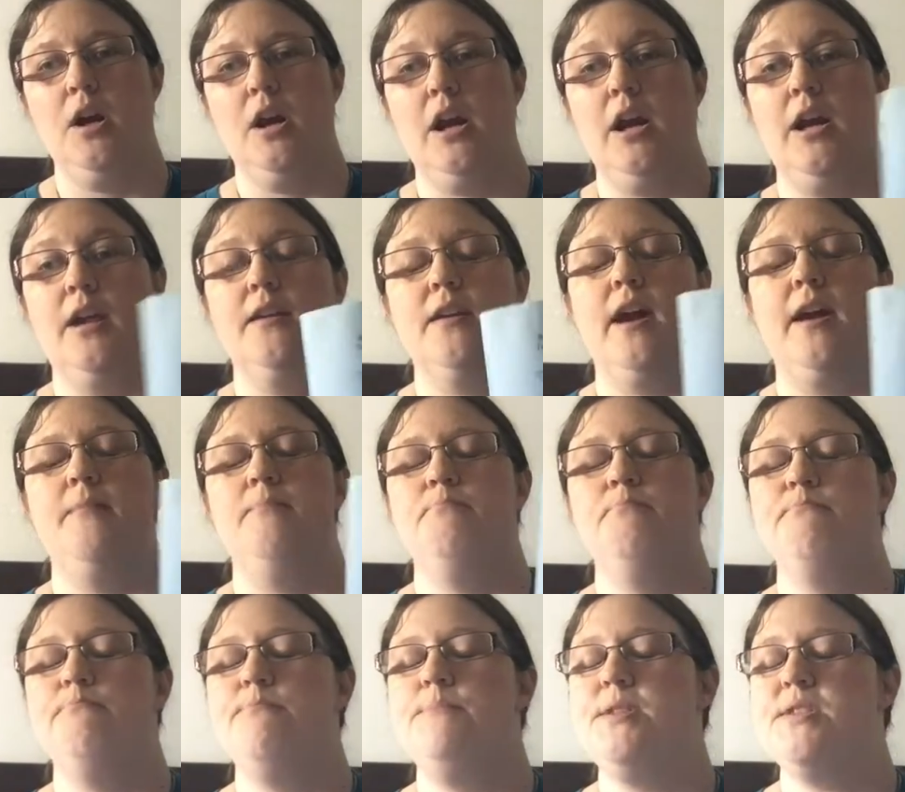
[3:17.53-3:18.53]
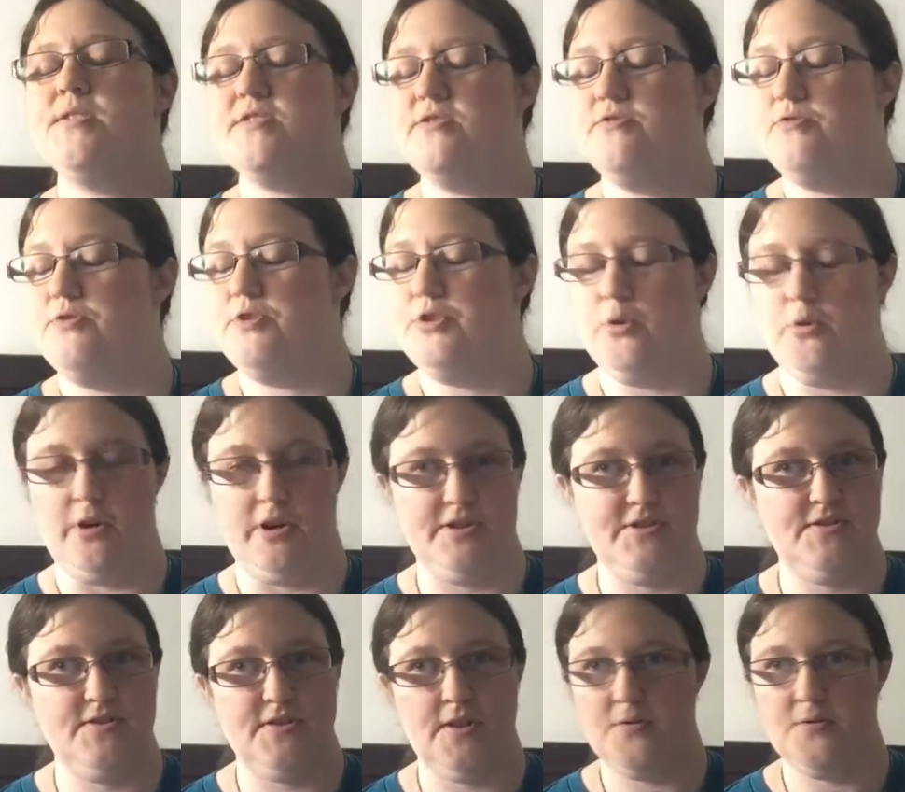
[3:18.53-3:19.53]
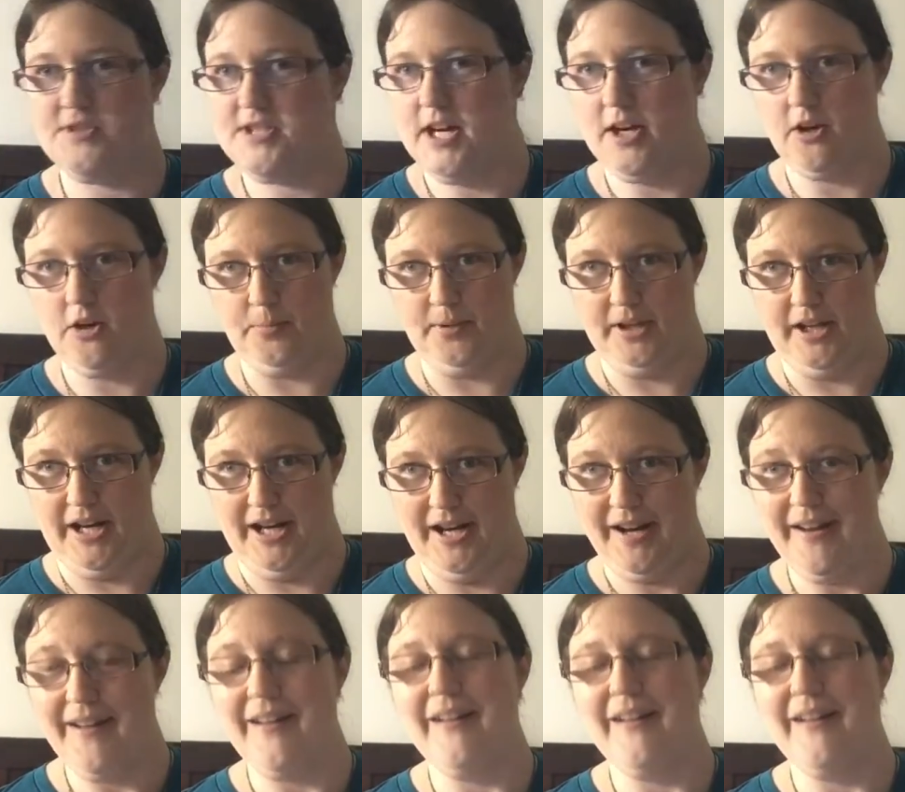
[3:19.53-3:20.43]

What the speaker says: and I miss New York so terribly,